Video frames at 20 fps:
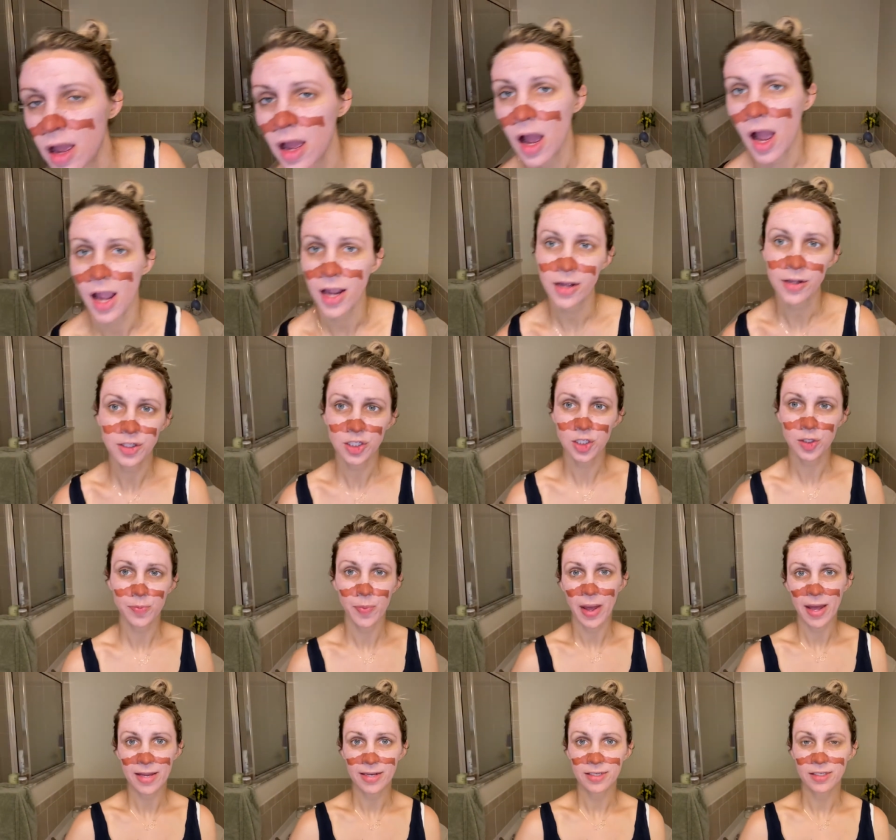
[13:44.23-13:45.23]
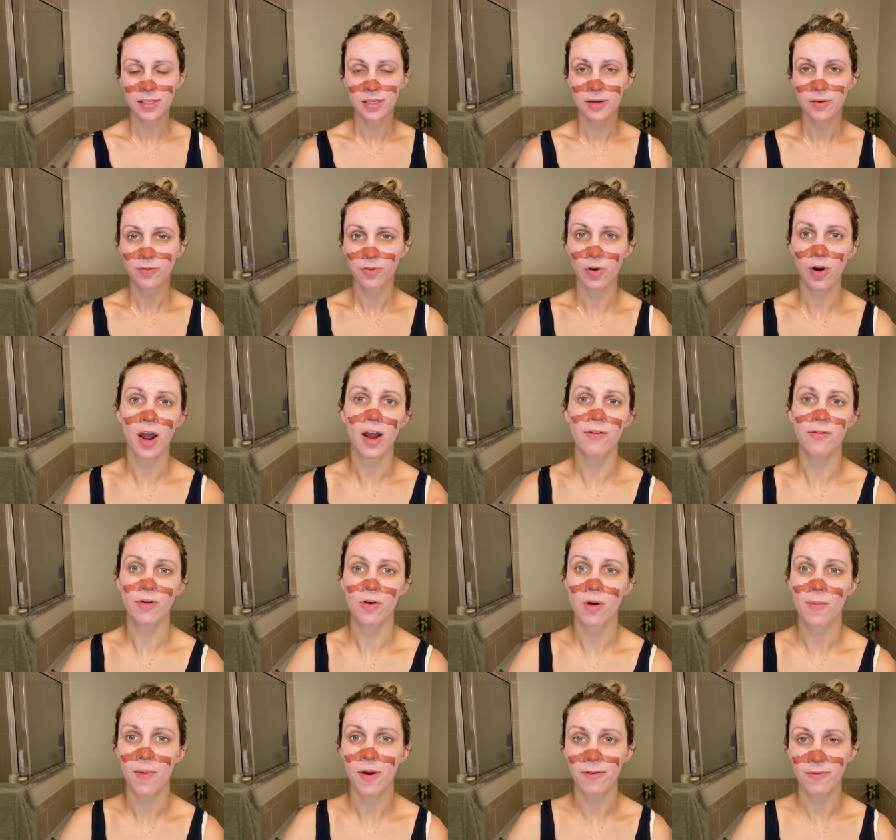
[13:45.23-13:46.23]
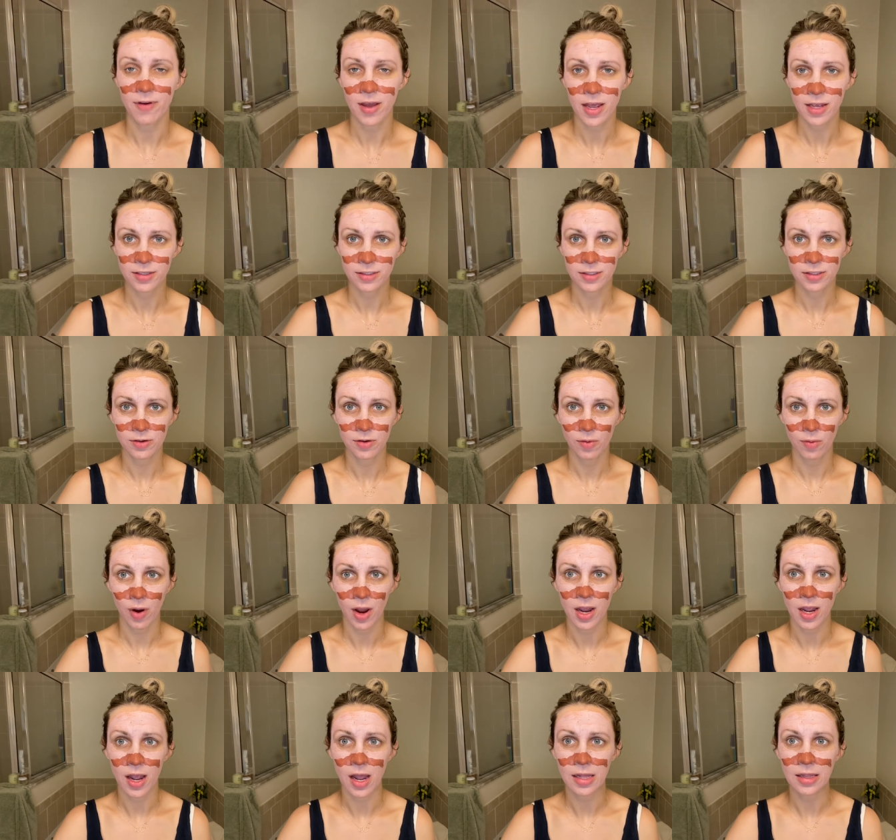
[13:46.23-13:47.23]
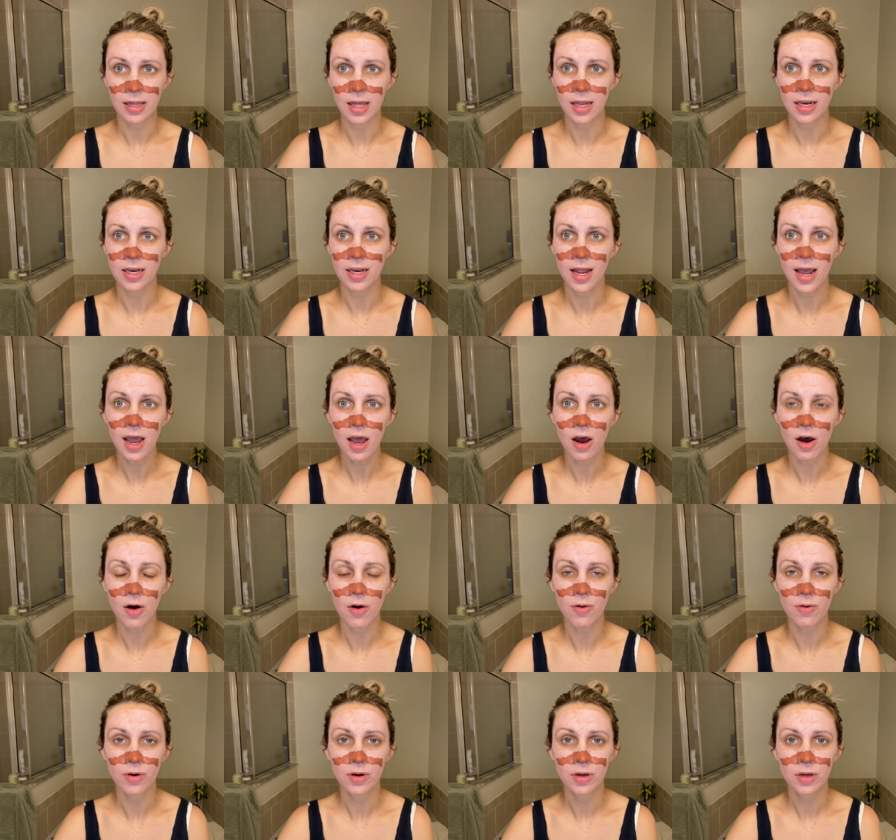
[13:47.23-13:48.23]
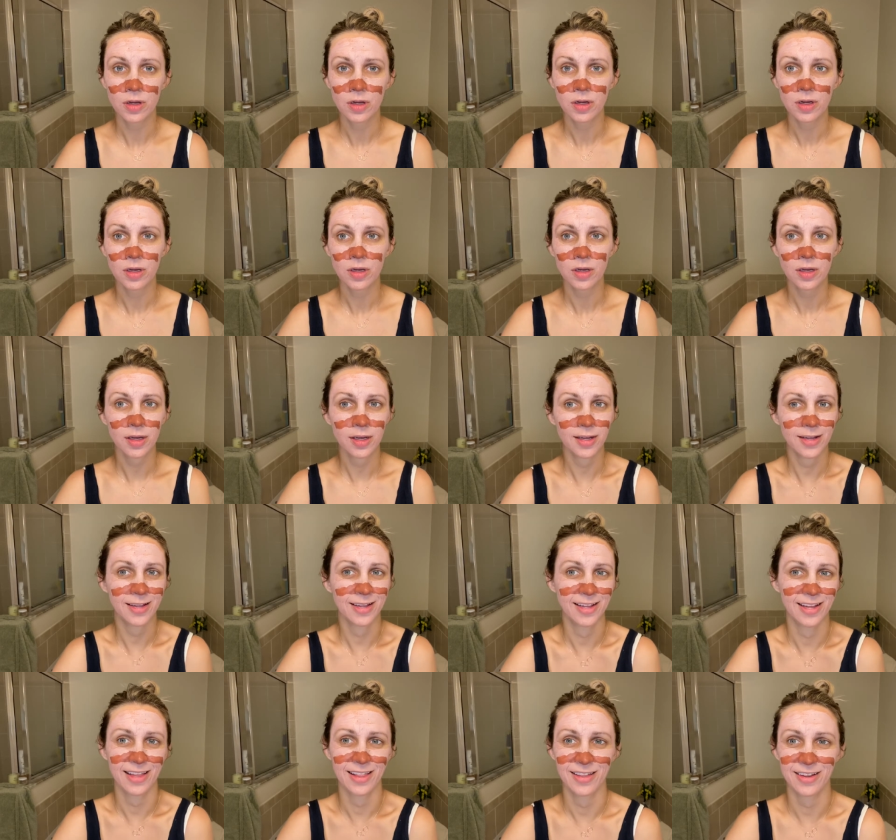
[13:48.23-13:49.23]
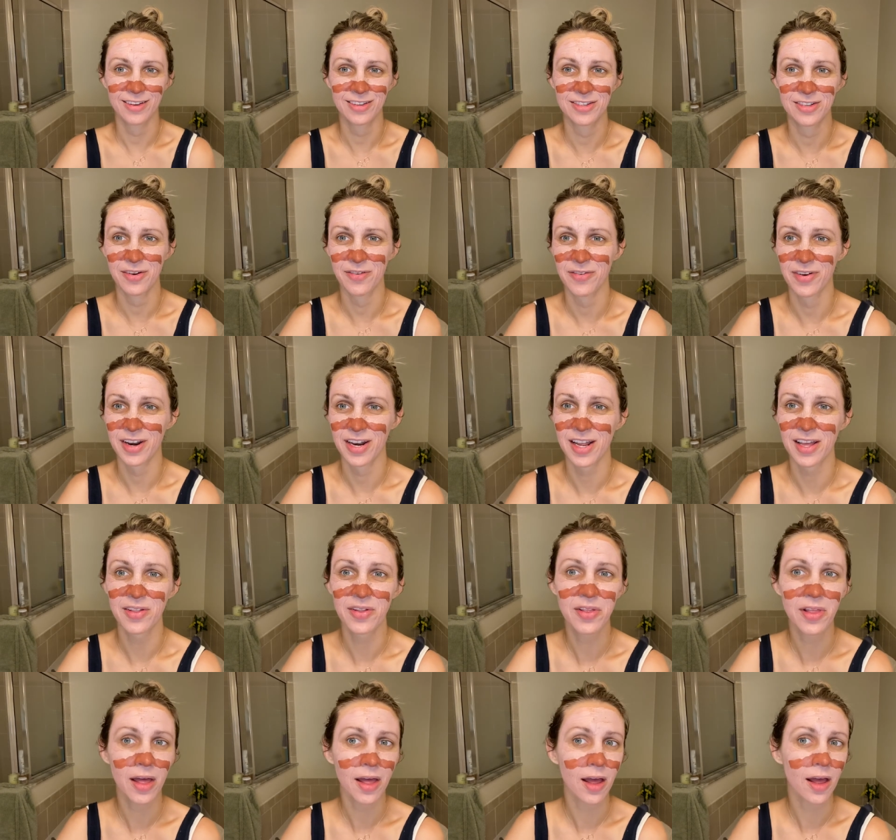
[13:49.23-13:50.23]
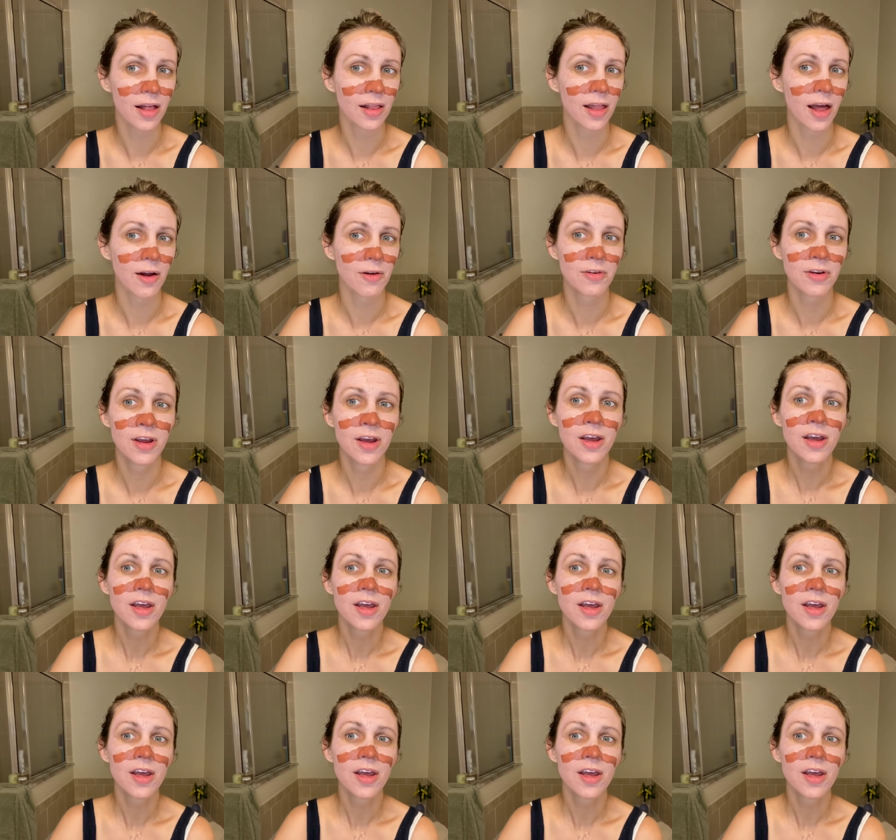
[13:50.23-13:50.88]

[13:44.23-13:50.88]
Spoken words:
I could spend forever on my face, right? And then now, I look so funny, I look like a clown.